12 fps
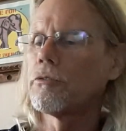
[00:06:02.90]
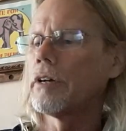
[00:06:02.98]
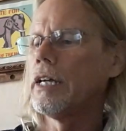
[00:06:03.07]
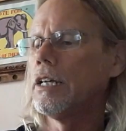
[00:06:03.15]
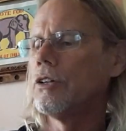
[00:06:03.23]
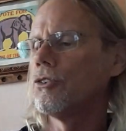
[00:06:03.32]

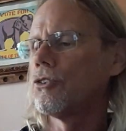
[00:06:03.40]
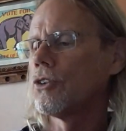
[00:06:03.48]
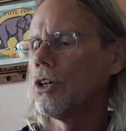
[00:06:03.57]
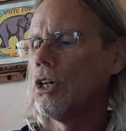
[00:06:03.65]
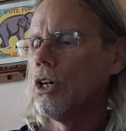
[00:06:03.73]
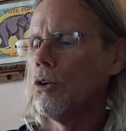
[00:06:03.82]
Range,
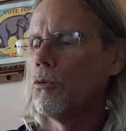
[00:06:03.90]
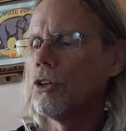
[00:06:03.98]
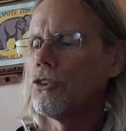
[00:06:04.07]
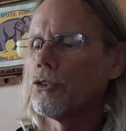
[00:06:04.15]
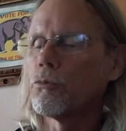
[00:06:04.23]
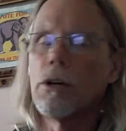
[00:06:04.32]
which
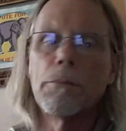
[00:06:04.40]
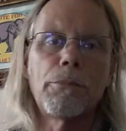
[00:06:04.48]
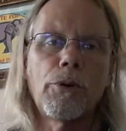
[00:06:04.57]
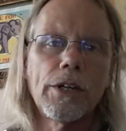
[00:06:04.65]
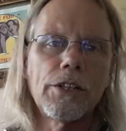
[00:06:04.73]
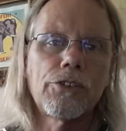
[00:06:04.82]
is
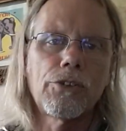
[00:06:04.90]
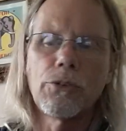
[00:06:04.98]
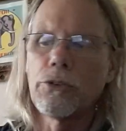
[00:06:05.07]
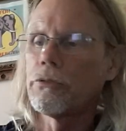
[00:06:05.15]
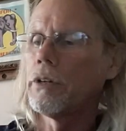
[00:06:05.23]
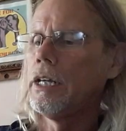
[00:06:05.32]

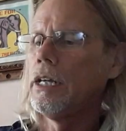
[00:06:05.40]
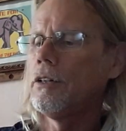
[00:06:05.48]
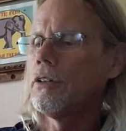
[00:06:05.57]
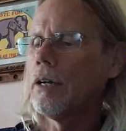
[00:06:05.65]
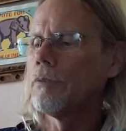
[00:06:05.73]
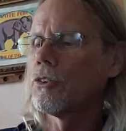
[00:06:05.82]
1.23
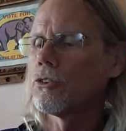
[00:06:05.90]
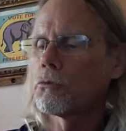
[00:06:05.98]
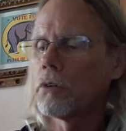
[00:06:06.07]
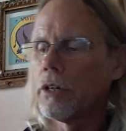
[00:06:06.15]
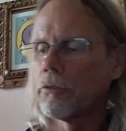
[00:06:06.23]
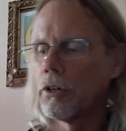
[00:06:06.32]
times the
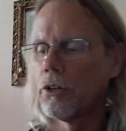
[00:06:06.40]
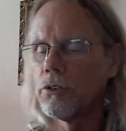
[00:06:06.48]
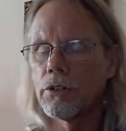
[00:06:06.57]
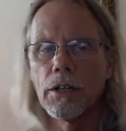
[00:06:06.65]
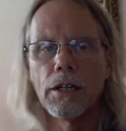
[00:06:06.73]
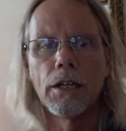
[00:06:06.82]
square
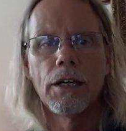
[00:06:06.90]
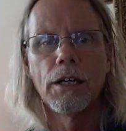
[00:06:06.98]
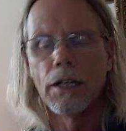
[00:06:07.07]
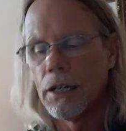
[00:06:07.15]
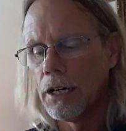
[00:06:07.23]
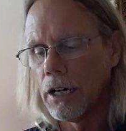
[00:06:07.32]
root
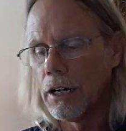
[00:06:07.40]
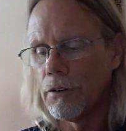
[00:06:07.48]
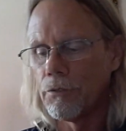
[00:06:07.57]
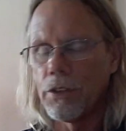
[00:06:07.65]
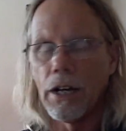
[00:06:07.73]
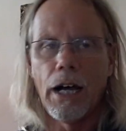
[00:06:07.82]

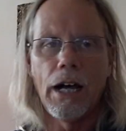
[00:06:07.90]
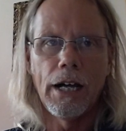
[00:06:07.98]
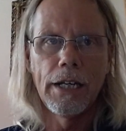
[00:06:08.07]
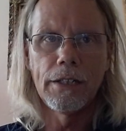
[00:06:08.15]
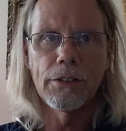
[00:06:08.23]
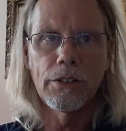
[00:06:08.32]
of the
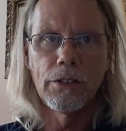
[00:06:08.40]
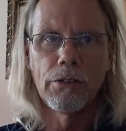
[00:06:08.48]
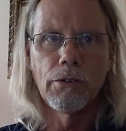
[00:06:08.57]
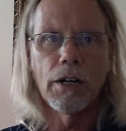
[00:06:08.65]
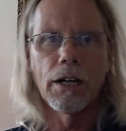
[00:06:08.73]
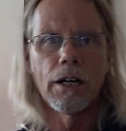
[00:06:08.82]
height
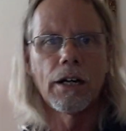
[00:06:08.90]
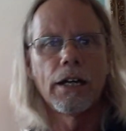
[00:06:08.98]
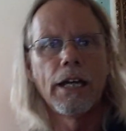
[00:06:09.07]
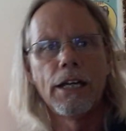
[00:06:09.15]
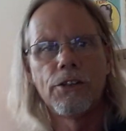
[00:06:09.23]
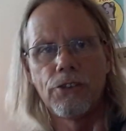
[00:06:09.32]
you are
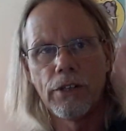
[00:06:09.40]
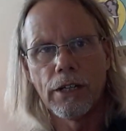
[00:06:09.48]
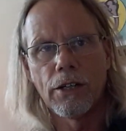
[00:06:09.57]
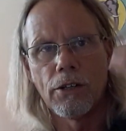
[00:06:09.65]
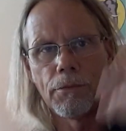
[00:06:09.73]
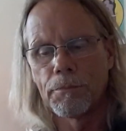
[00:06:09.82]

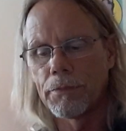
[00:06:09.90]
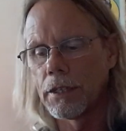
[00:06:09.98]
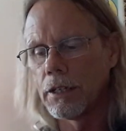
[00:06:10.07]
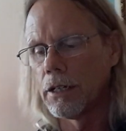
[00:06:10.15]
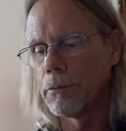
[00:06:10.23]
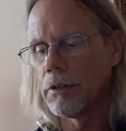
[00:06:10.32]
AGL
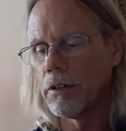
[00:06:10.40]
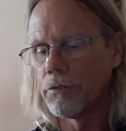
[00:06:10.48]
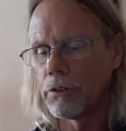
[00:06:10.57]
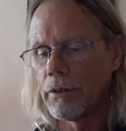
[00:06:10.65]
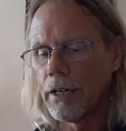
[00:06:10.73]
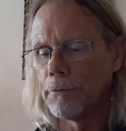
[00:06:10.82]
above the
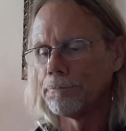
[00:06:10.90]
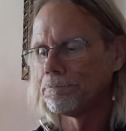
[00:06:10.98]
ground.